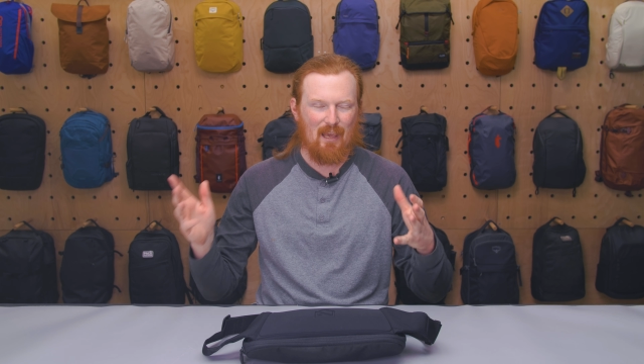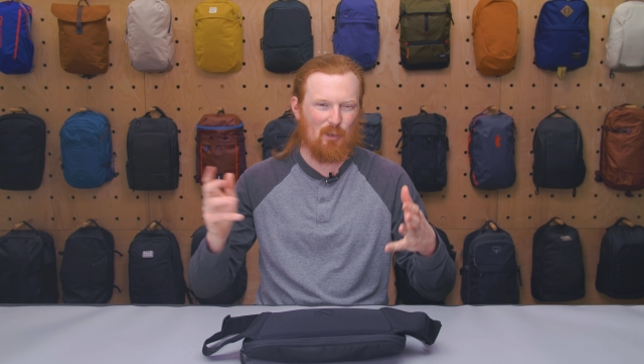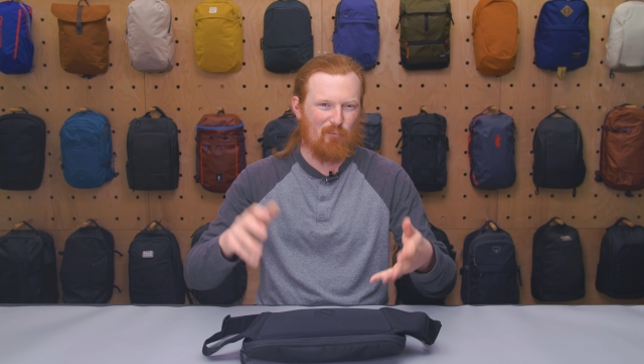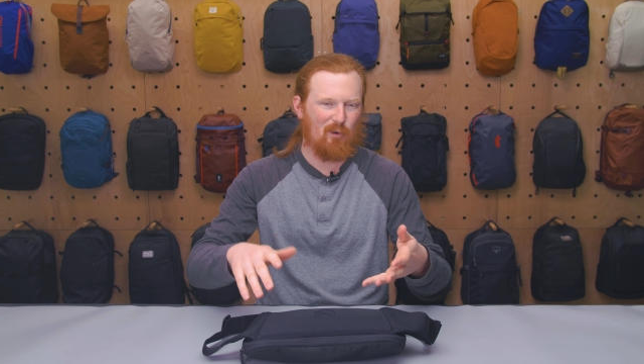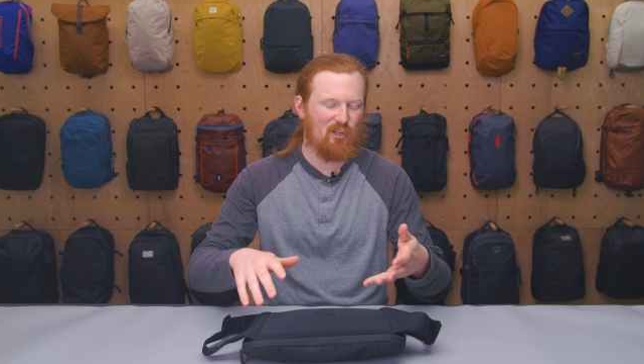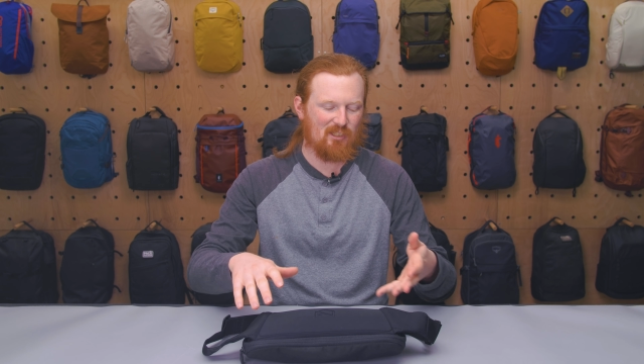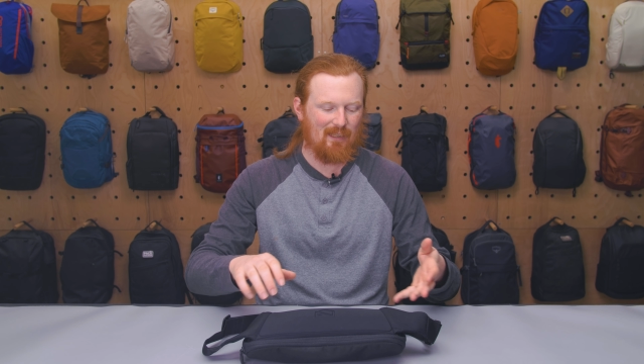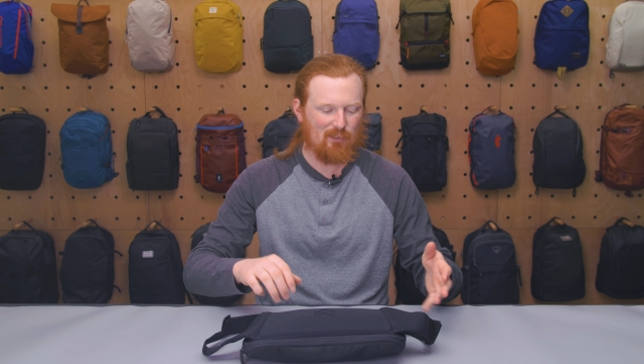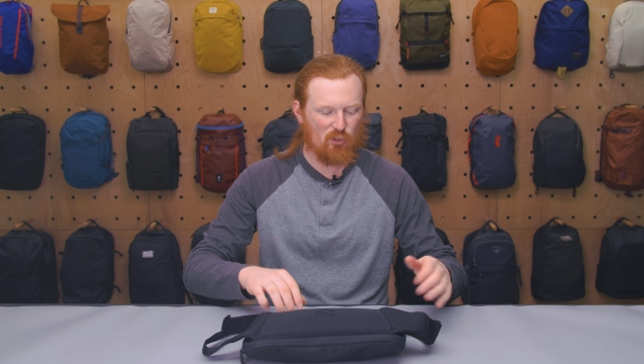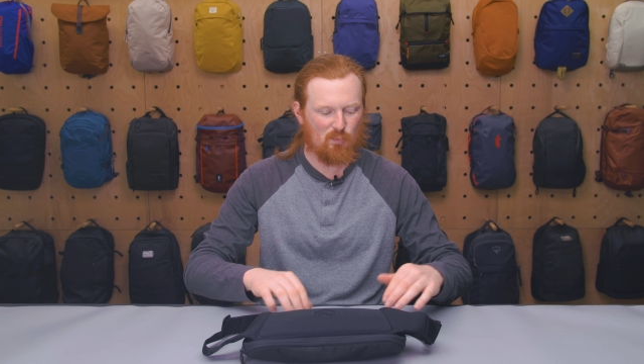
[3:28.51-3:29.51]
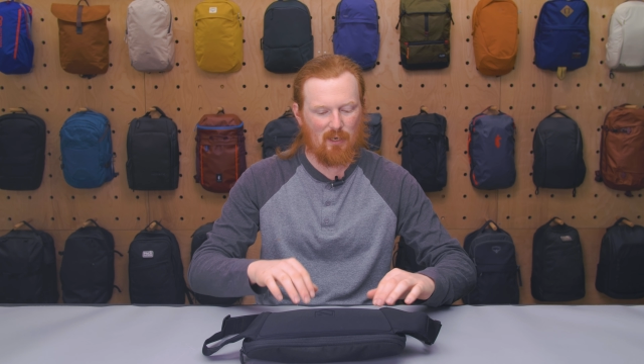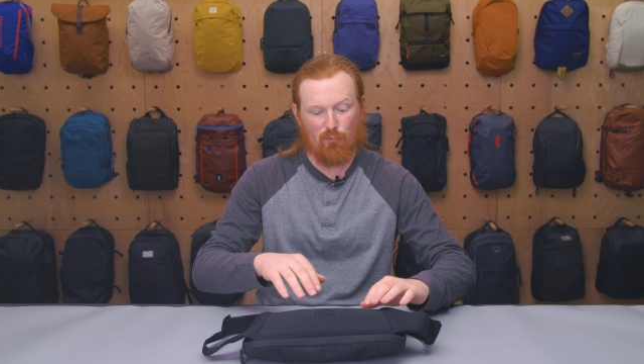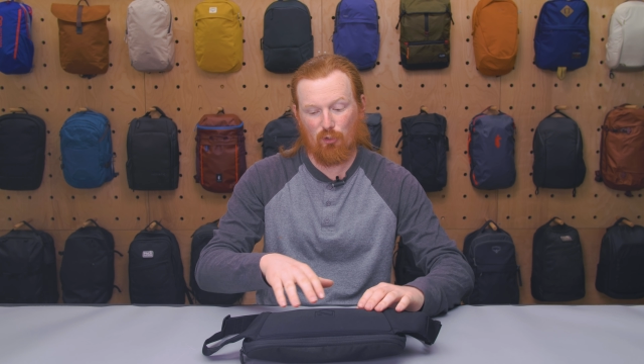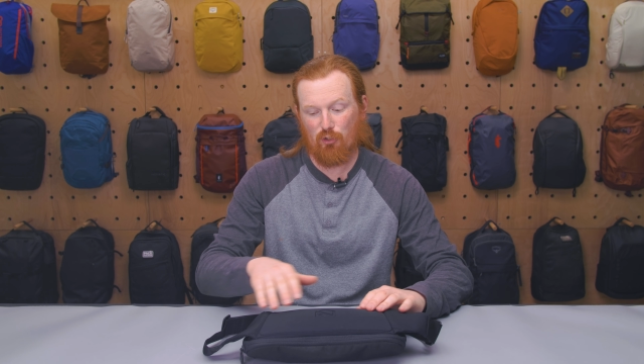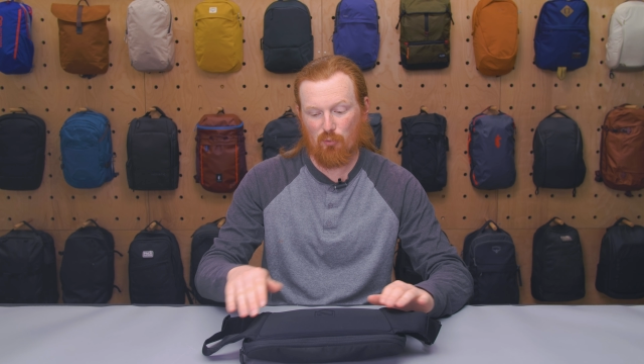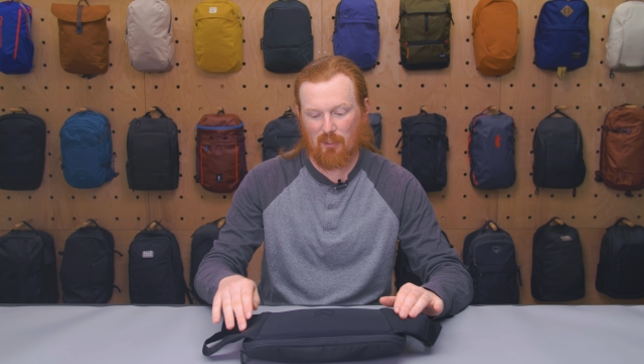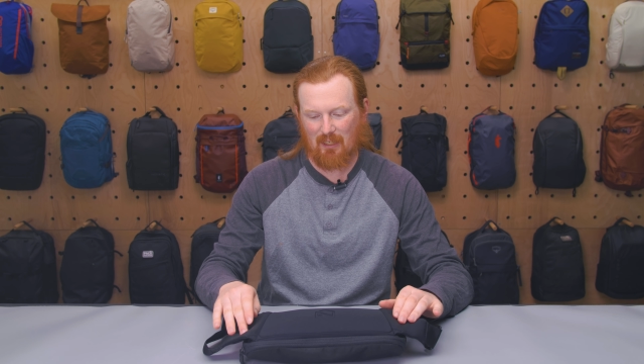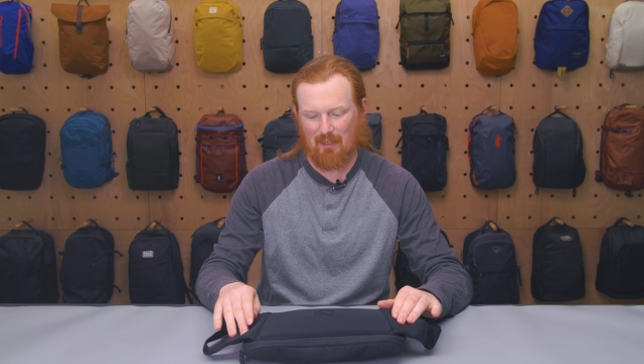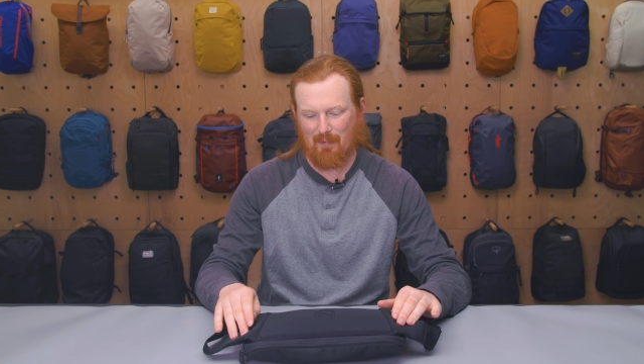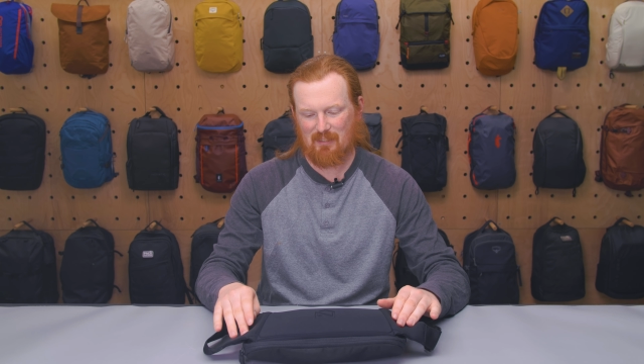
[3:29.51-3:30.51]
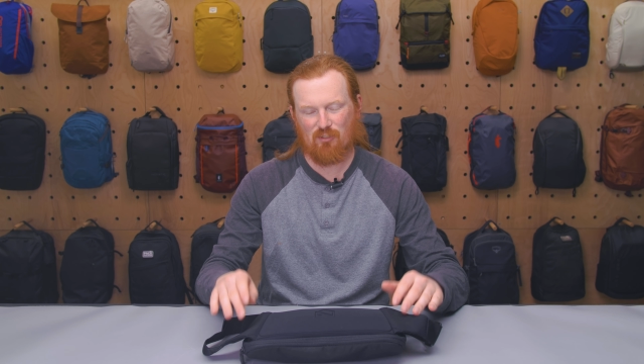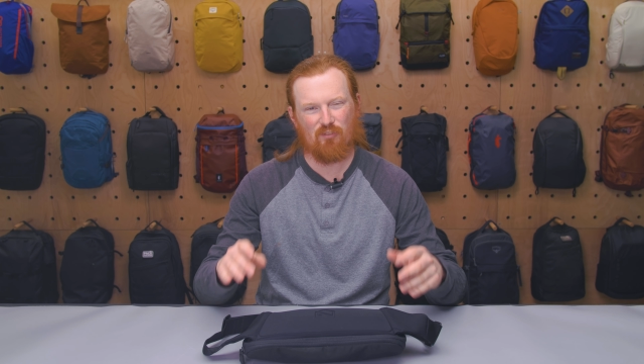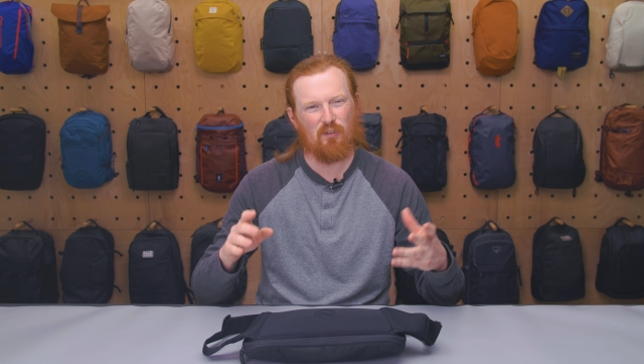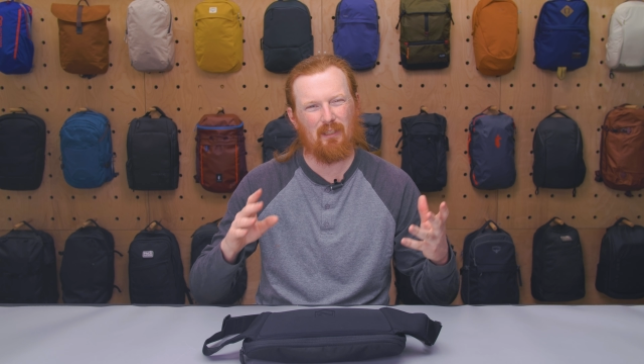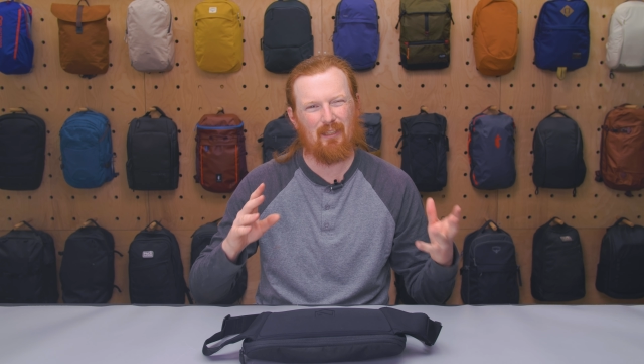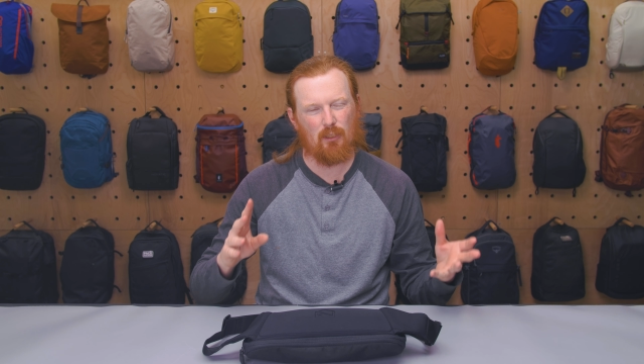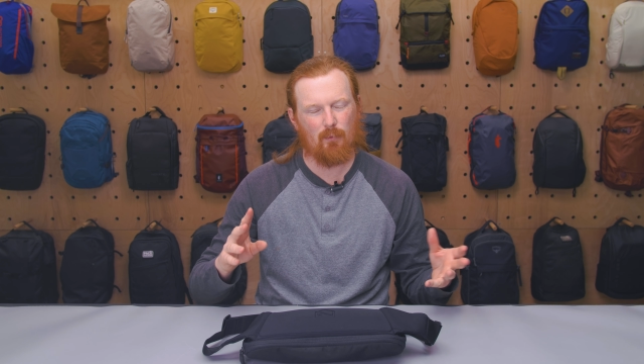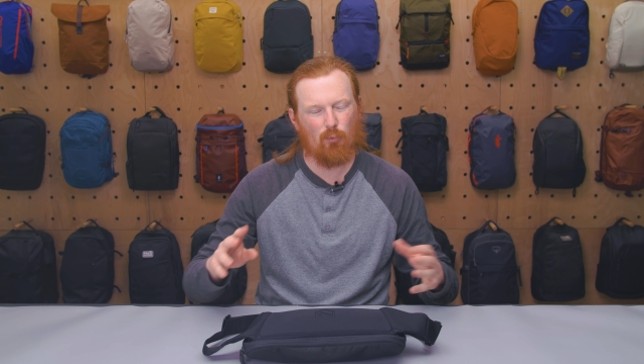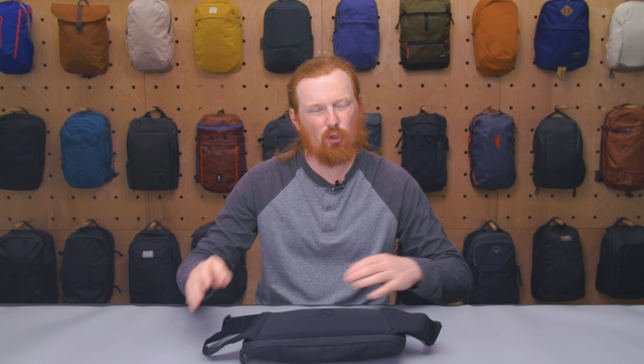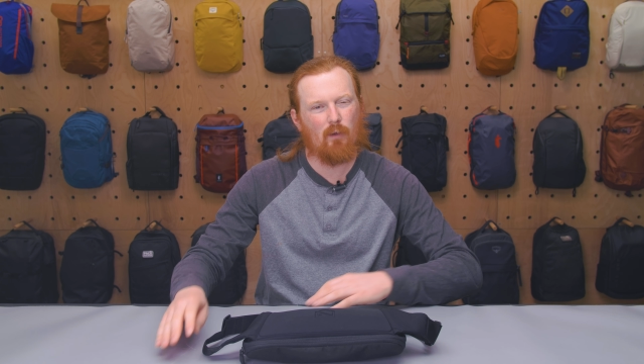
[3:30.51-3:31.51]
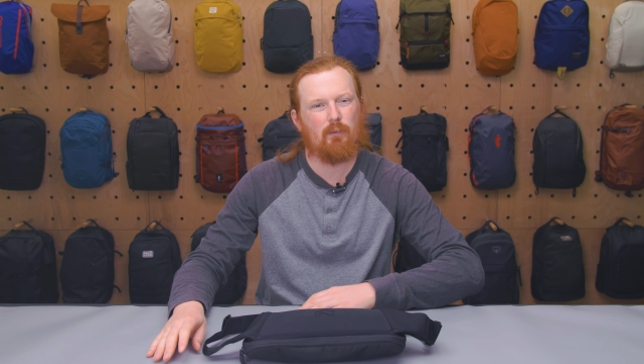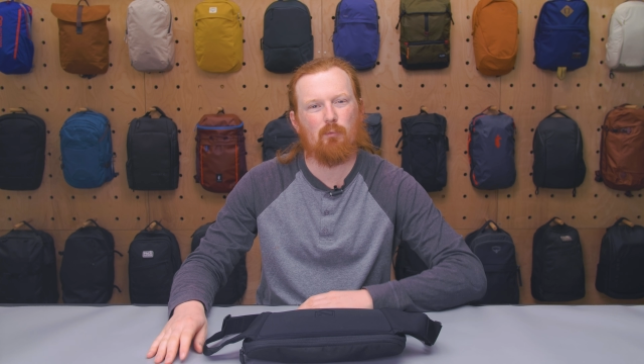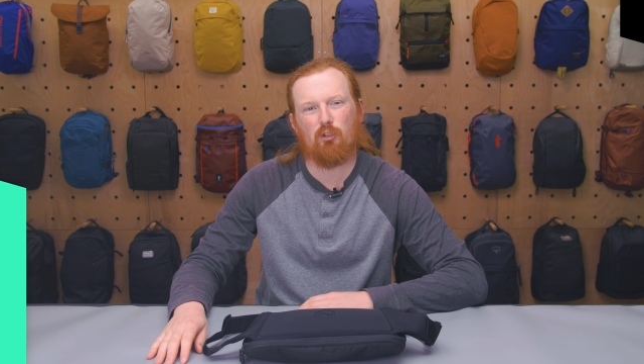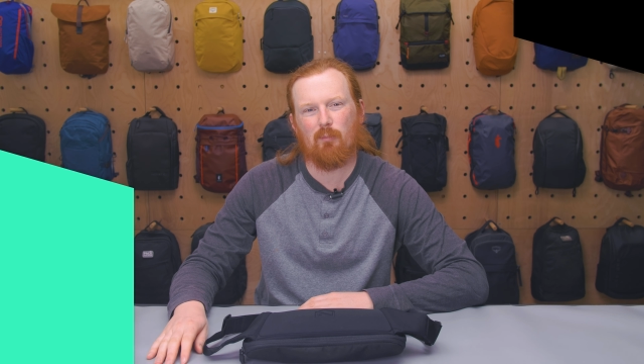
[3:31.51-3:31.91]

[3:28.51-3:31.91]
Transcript: Now, everybody doesn't like those, but I really do dig it. It makes it just feel a little bit more comfortable to